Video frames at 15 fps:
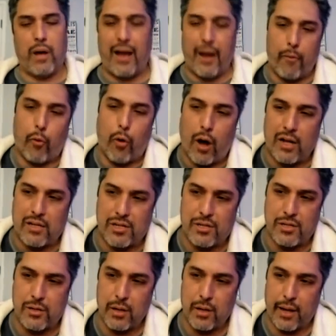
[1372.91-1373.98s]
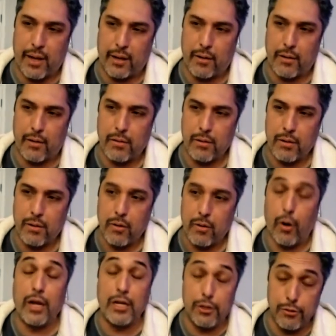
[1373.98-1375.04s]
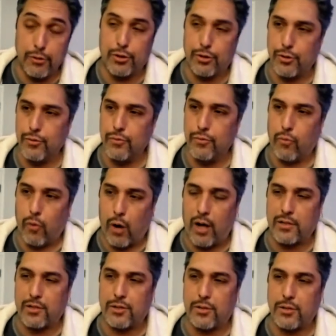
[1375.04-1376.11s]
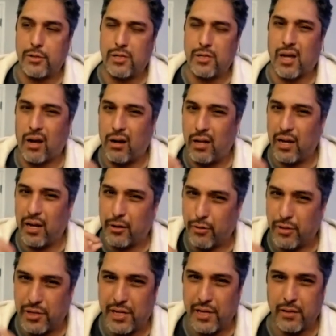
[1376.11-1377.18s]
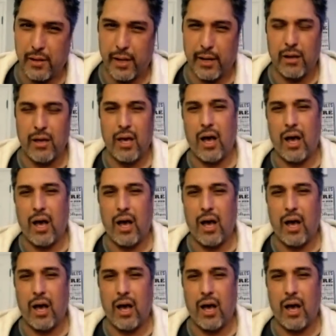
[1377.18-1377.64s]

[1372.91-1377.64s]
I watch to like, or I used to watch to just kind of like critique, like,